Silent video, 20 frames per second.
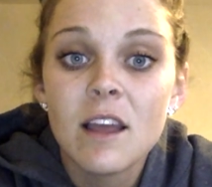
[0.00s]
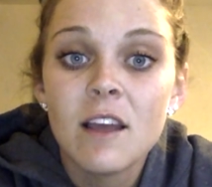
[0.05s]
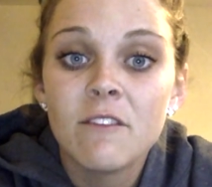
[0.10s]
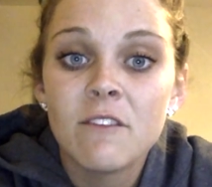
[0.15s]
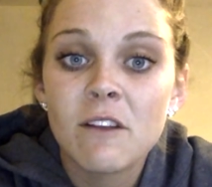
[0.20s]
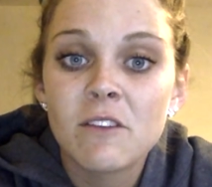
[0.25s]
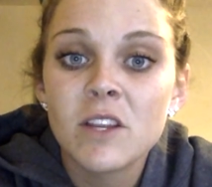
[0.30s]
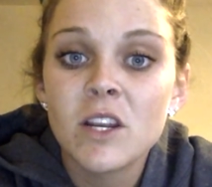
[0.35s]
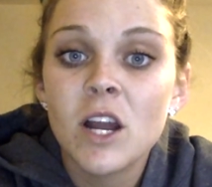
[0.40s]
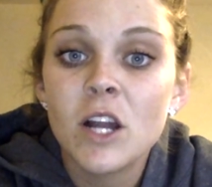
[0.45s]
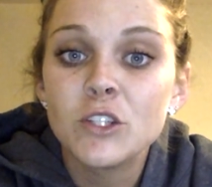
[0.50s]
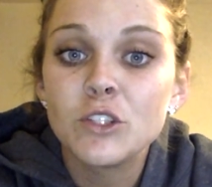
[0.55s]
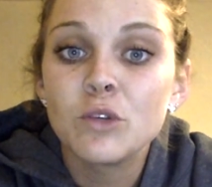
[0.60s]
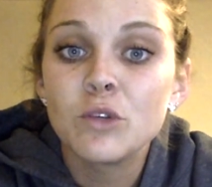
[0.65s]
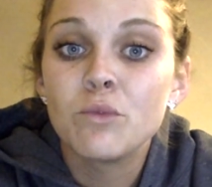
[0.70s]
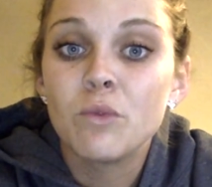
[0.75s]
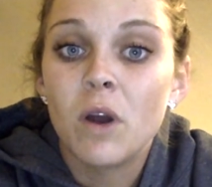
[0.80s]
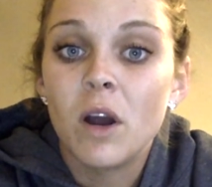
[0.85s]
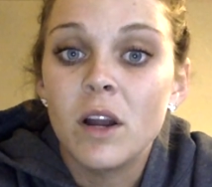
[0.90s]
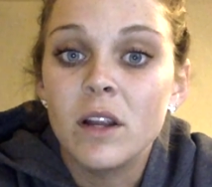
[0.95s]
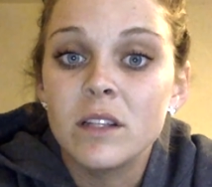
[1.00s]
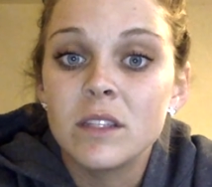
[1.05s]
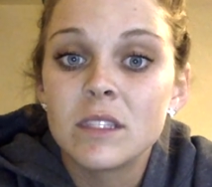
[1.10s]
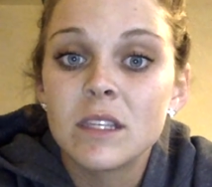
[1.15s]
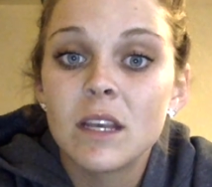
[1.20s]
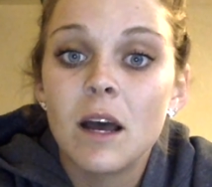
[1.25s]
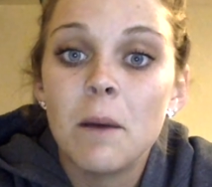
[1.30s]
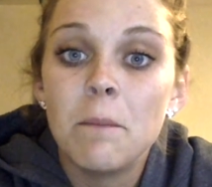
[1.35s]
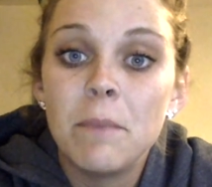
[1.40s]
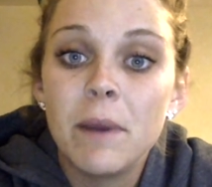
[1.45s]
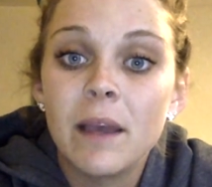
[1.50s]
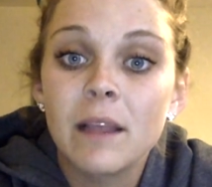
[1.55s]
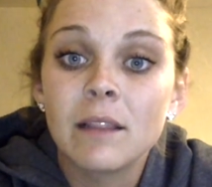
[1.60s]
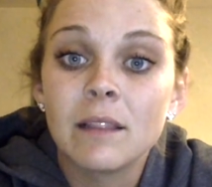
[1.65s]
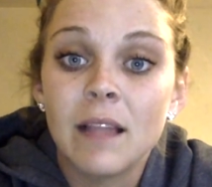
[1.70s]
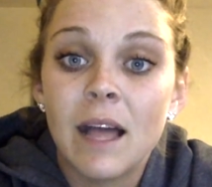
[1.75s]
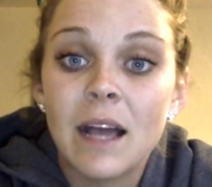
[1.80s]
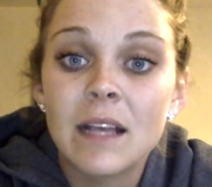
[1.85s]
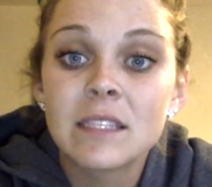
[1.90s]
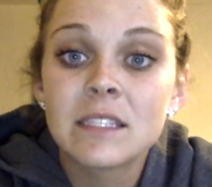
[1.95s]
1500 runs a bit
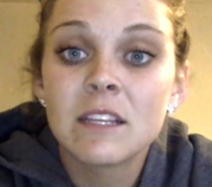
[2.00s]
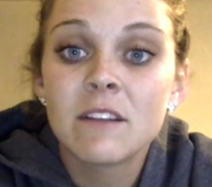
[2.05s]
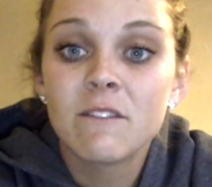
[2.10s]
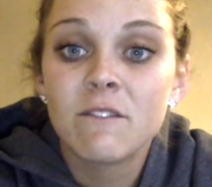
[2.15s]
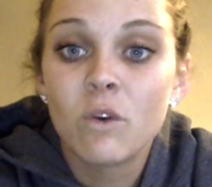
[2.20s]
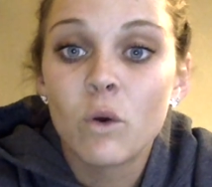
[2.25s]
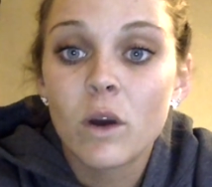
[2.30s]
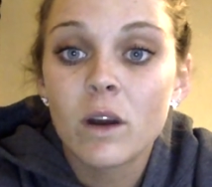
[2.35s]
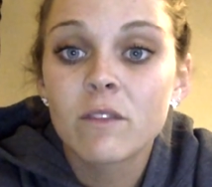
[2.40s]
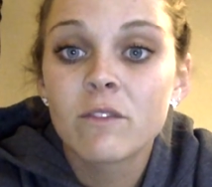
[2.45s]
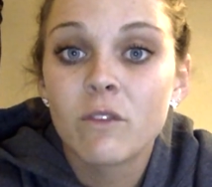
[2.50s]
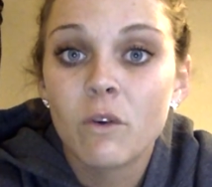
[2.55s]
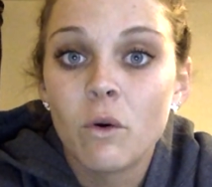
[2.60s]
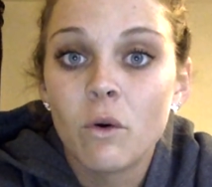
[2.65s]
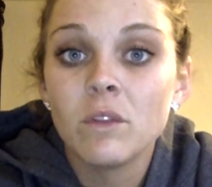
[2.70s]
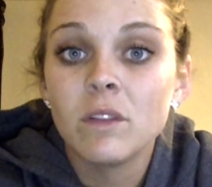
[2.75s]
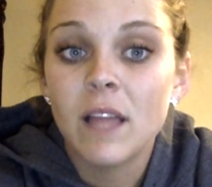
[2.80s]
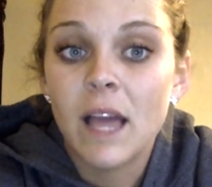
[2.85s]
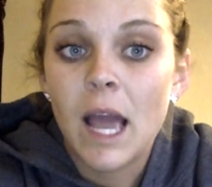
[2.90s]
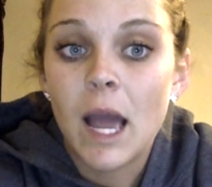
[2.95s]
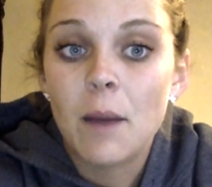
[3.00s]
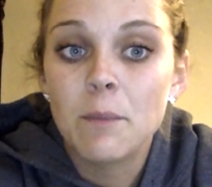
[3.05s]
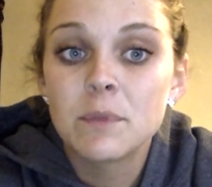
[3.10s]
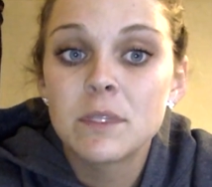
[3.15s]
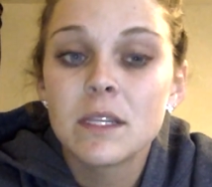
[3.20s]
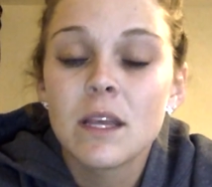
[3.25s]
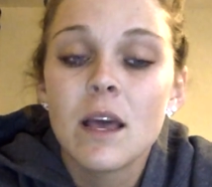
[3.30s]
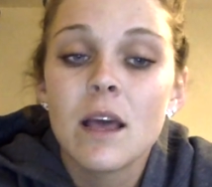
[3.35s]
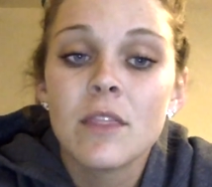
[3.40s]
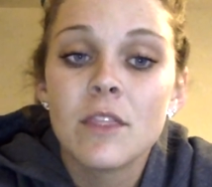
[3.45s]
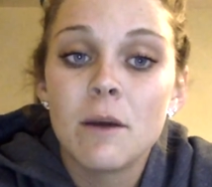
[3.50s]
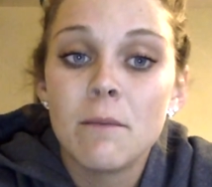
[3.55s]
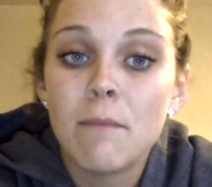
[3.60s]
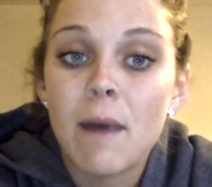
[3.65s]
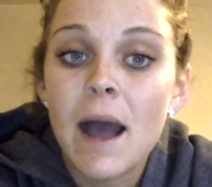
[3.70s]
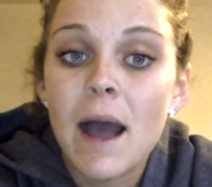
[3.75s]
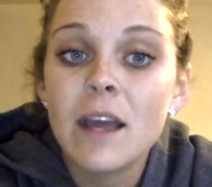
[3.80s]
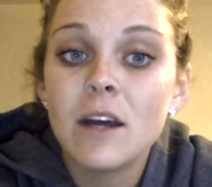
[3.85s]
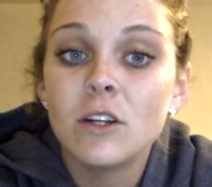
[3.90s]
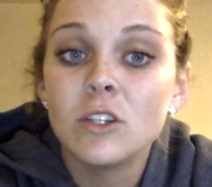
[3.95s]
less than 4 full laps, the
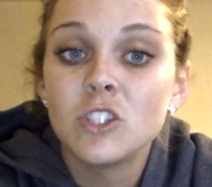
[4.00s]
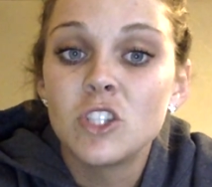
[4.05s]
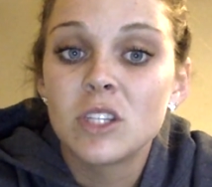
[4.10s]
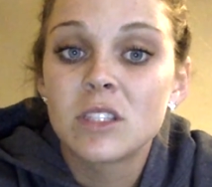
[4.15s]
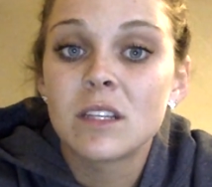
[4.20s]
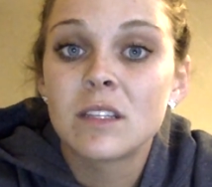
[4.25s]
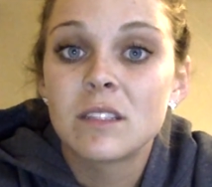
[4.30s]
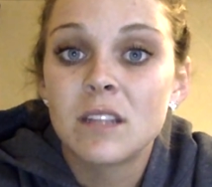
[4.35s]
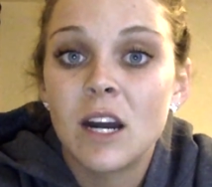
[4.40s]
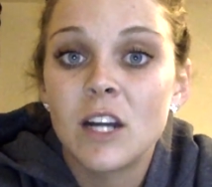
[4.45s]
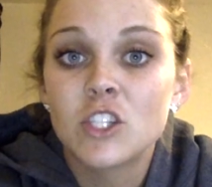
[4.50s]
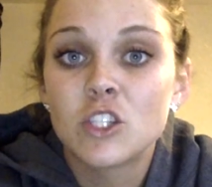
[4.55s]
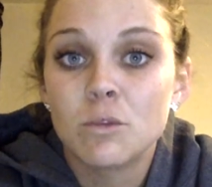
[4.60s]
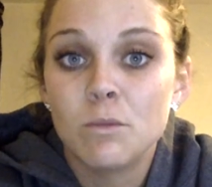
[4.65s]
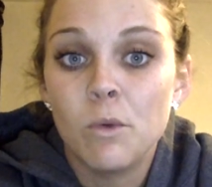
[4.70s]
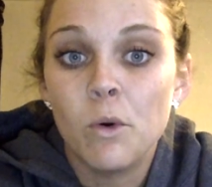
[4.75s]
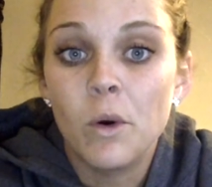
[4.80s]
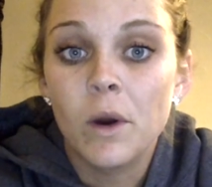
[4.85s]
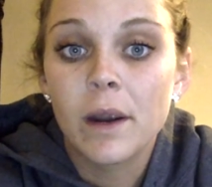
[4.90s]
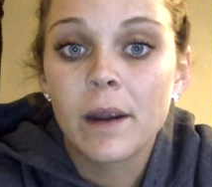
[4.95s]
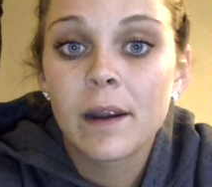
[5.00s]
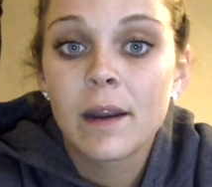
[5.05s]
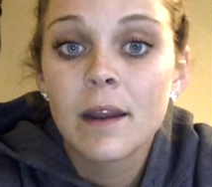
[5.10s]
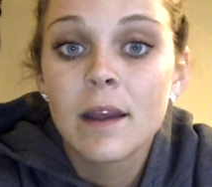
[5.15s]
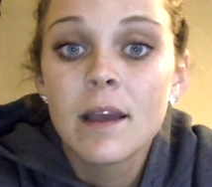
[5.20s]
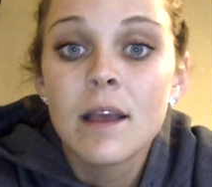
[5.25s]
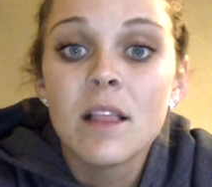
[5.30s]
mile just a touch more.